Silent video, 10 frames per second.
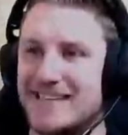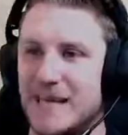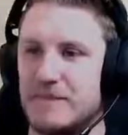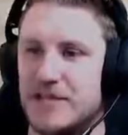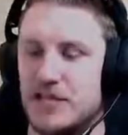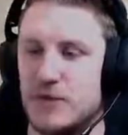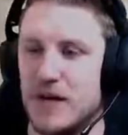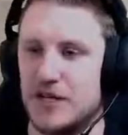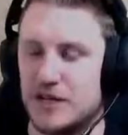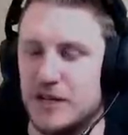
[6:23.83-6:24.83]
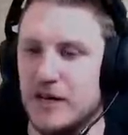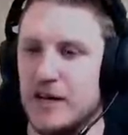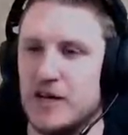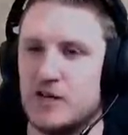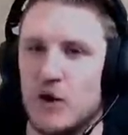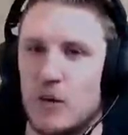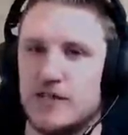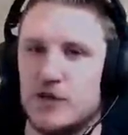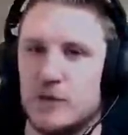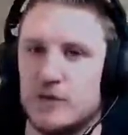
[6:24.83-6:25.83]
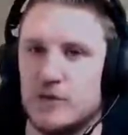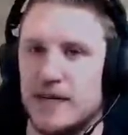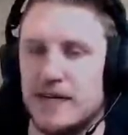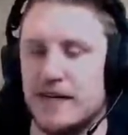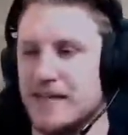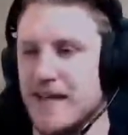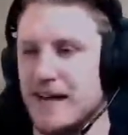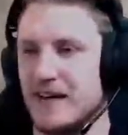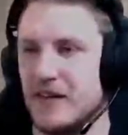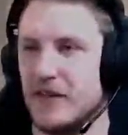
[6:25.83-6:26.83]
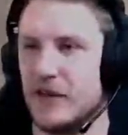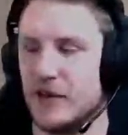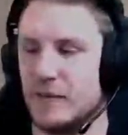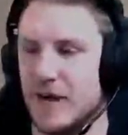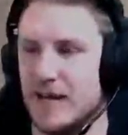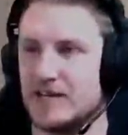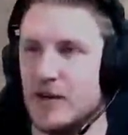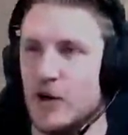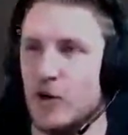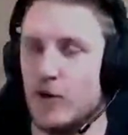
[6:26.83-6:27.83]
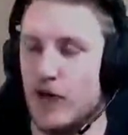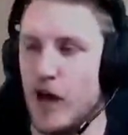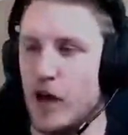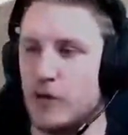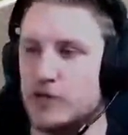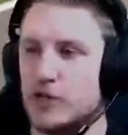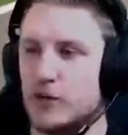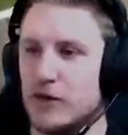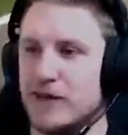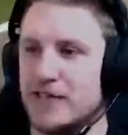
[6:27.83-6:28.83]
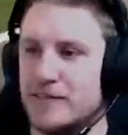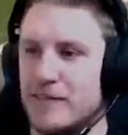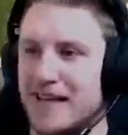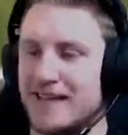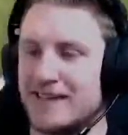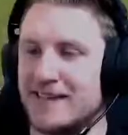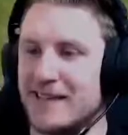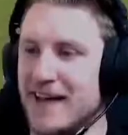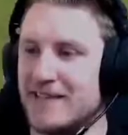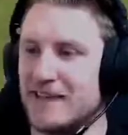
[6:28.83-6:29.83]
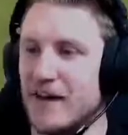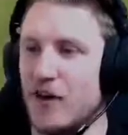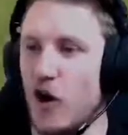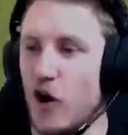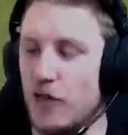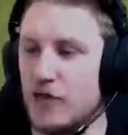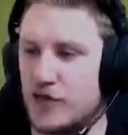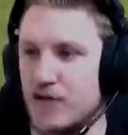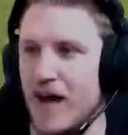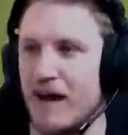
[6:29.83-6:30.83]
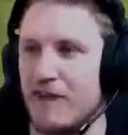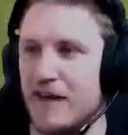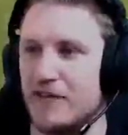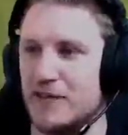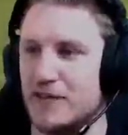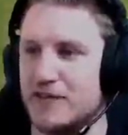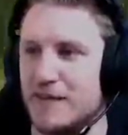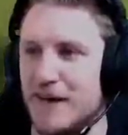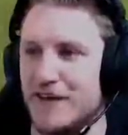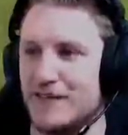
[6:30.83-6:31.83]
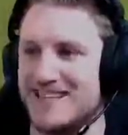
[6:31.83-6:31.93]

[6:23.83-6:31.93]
same situation to what we saw between 2nd and 3rd place. Although, Toot looking to make it get done on the track rather than using the penalty.